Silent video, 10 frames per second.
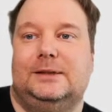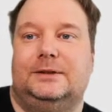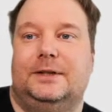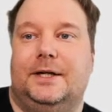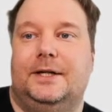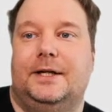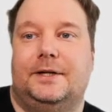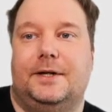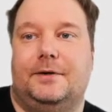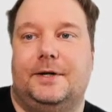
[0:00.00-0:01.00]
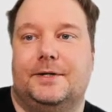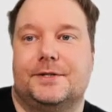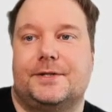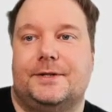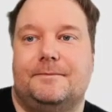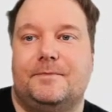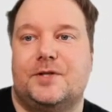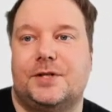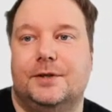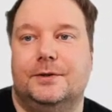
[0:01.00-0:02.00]
All right, and there it is.
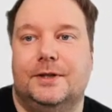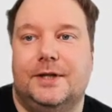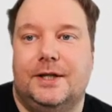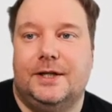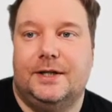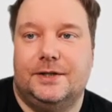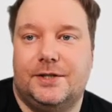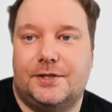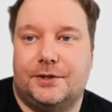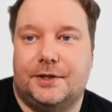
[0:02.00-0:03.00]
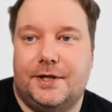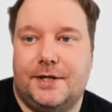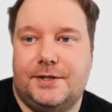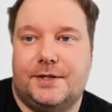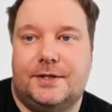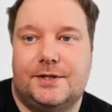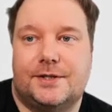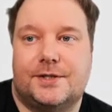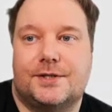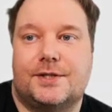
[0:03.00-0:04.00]
So these are the dates. This
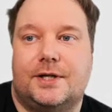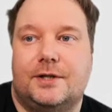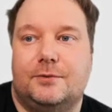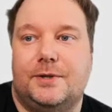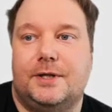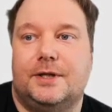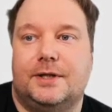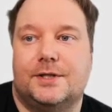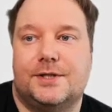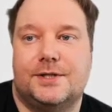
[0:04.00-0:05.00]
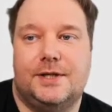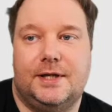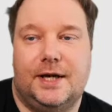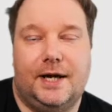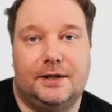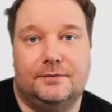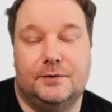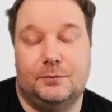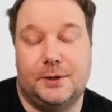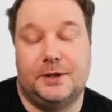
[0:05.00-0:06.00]
is the start of the week and this is the end of
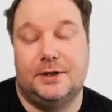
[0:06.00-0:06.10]
the week.